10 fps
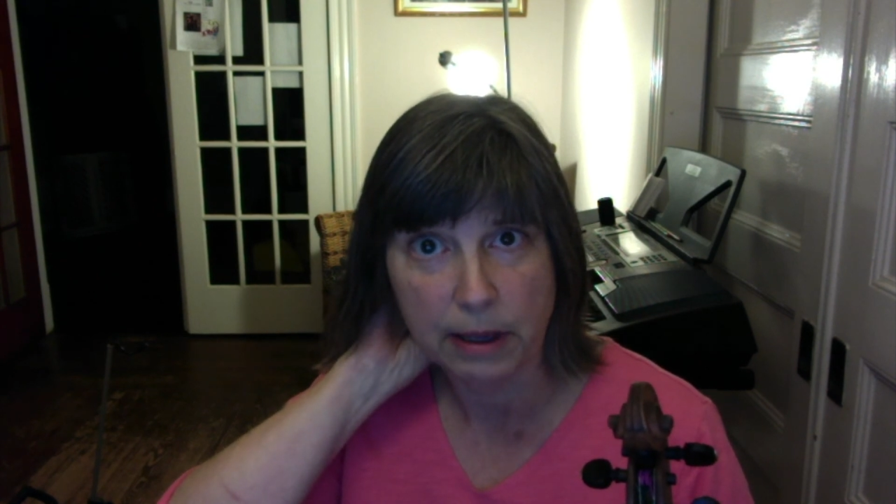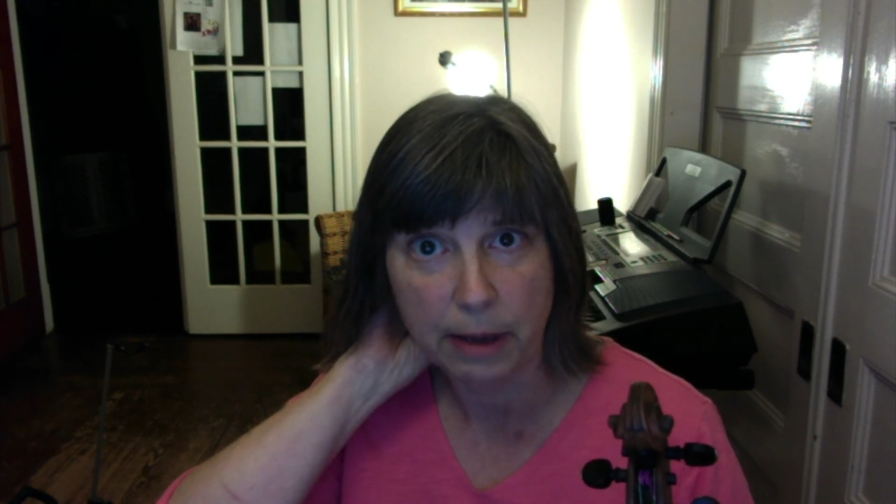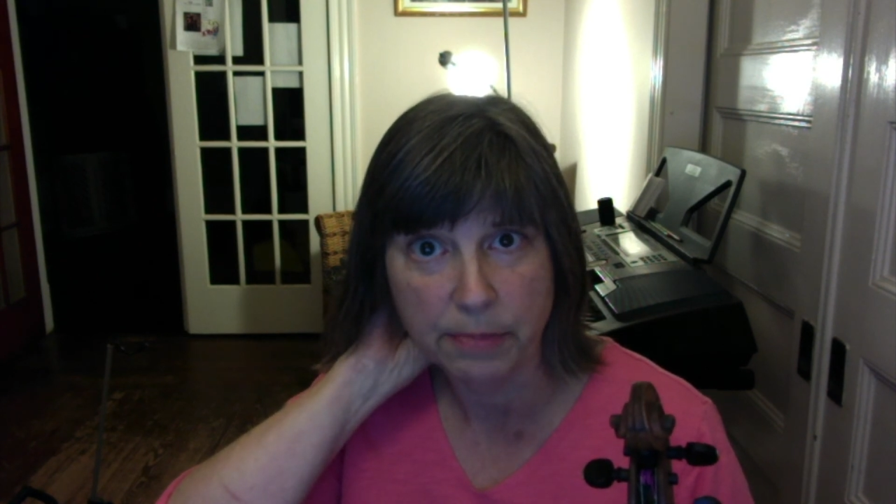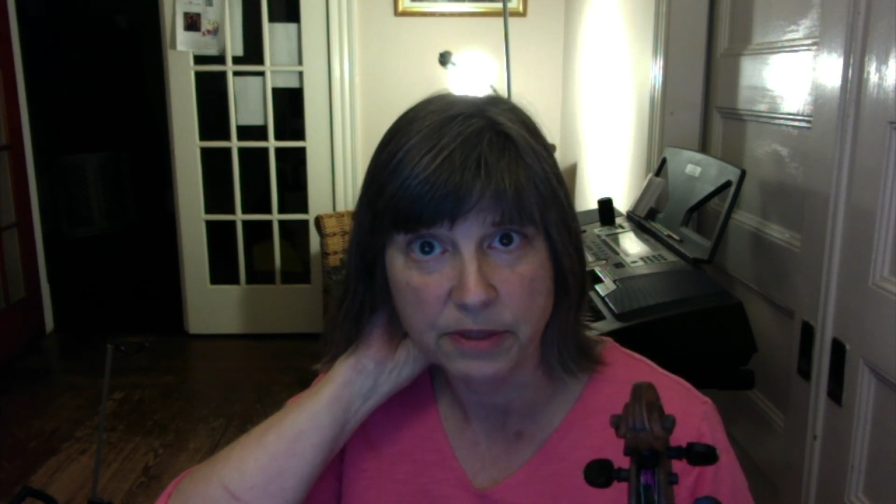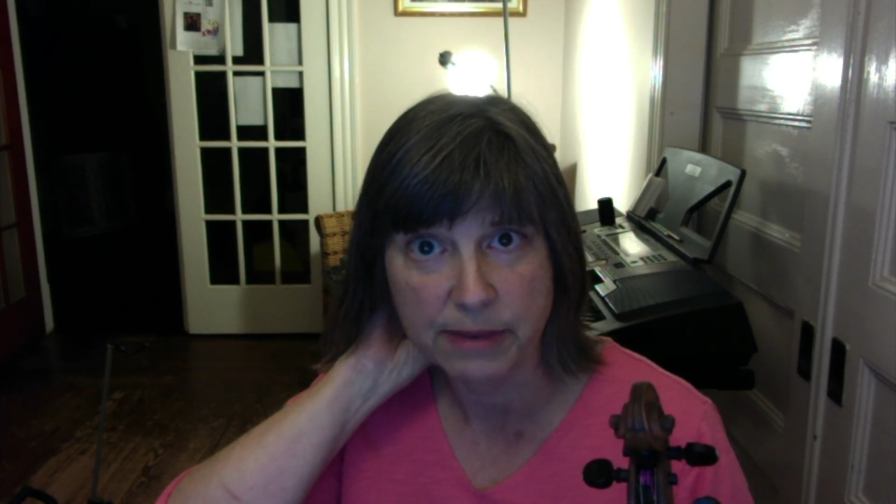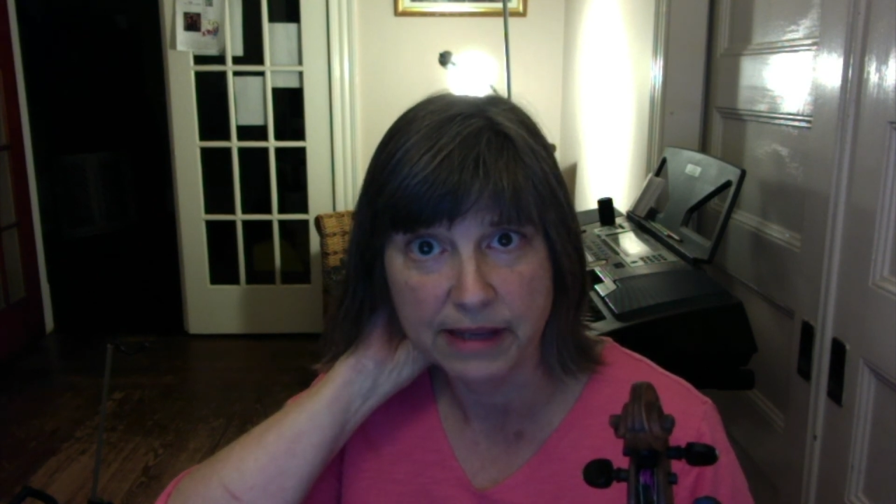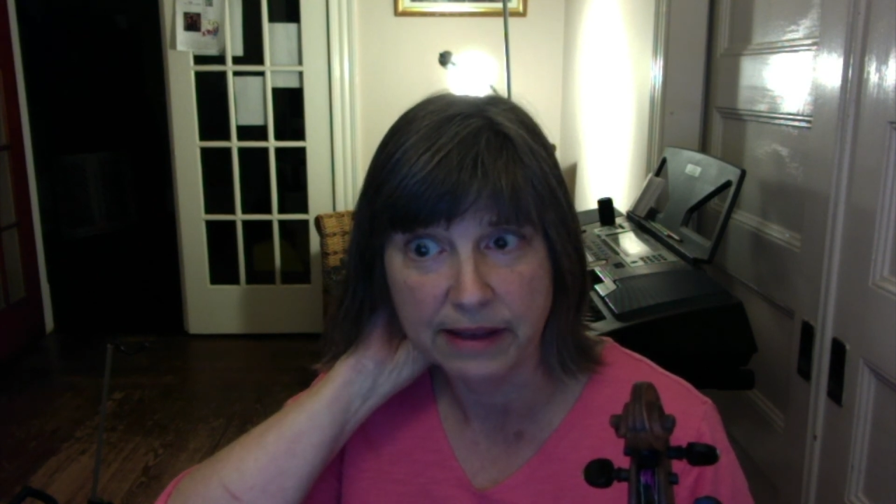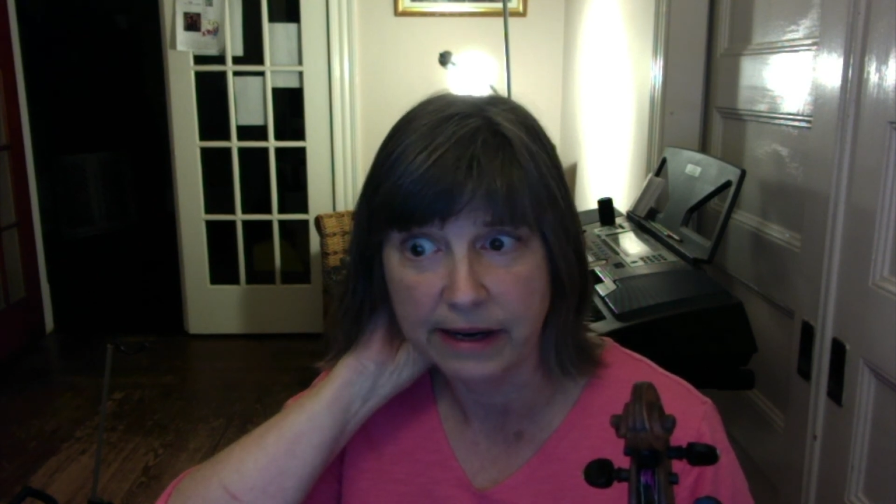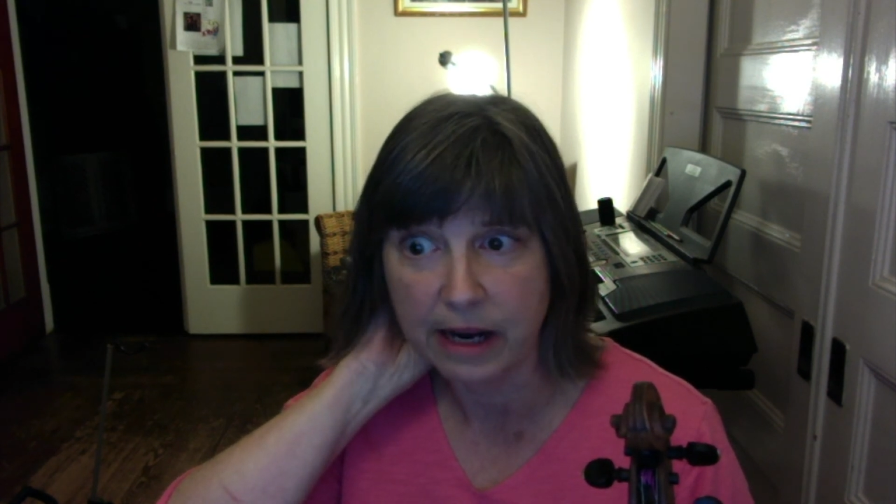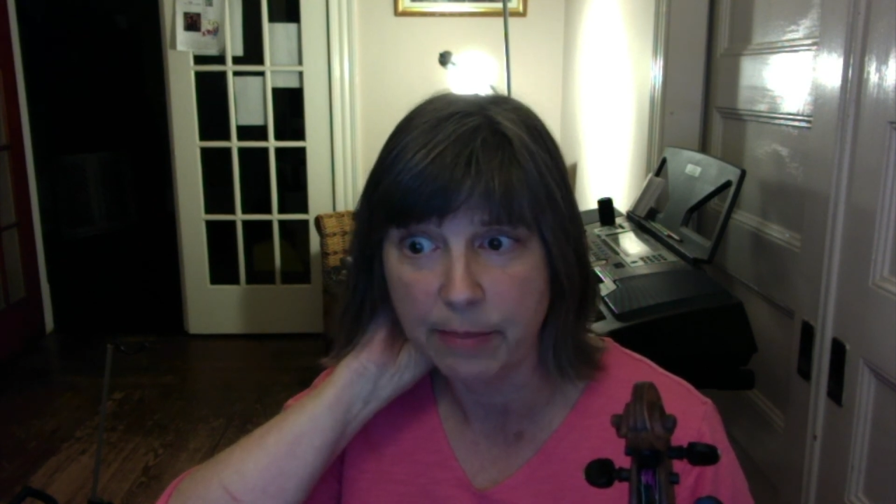up to make
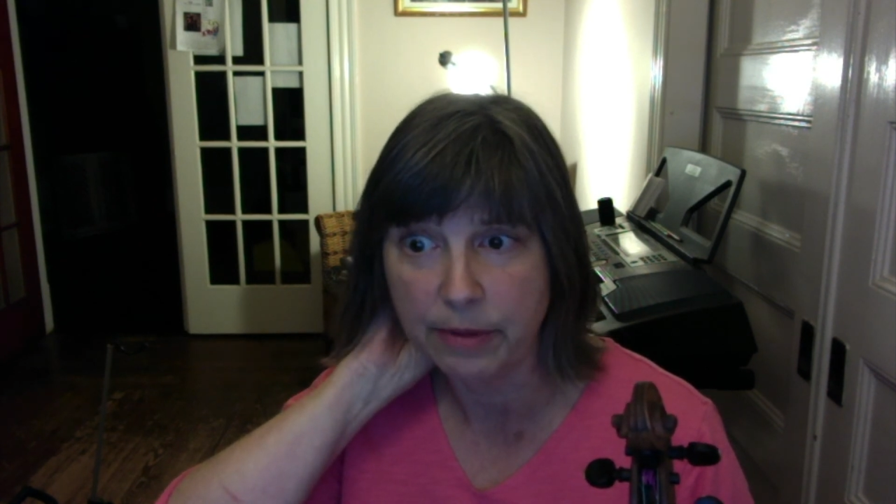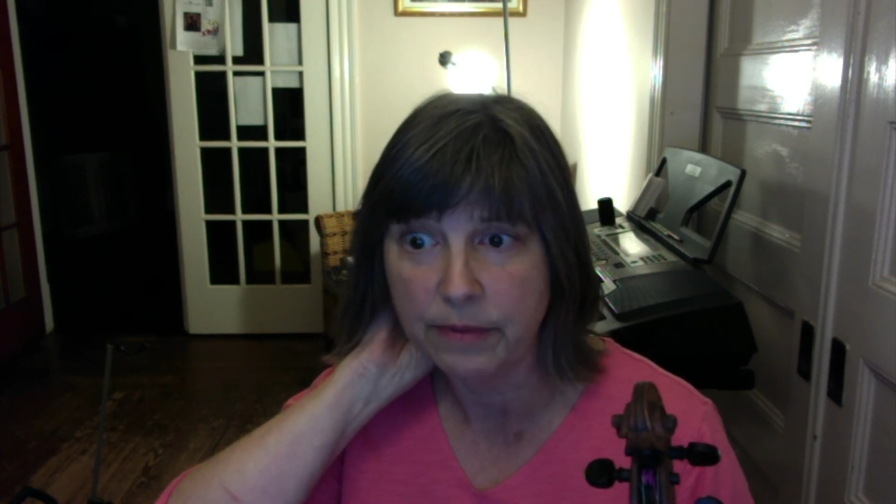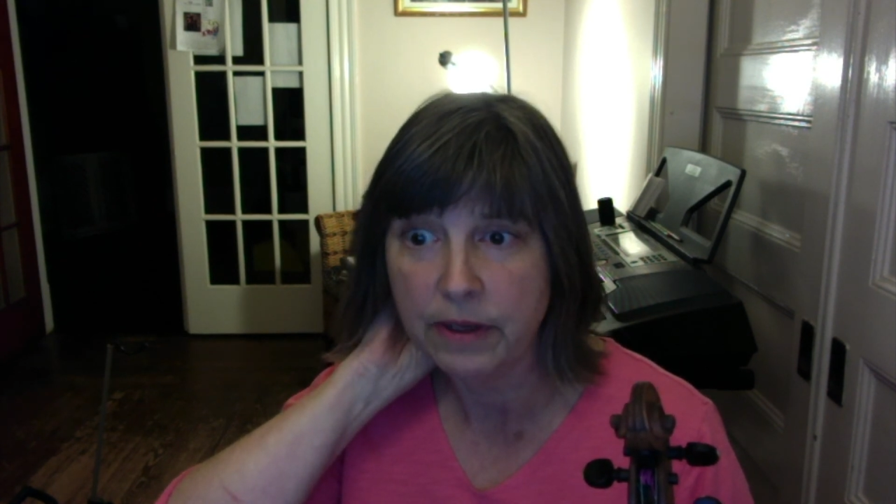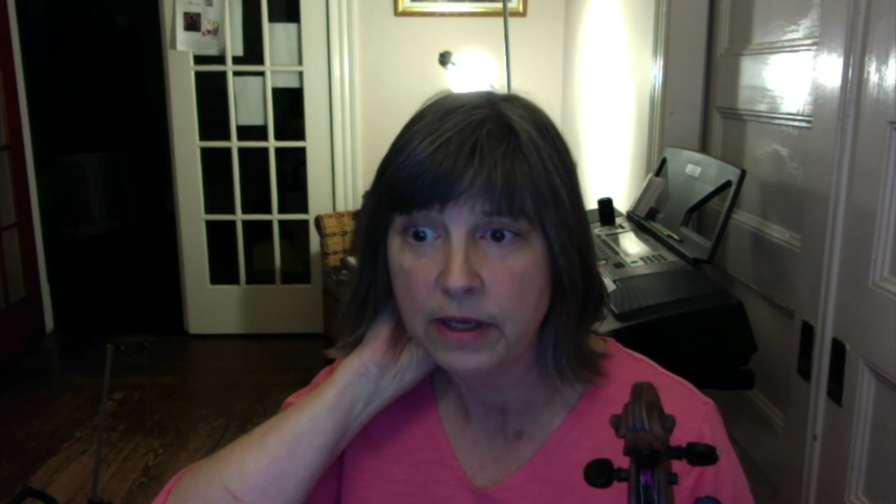that happen.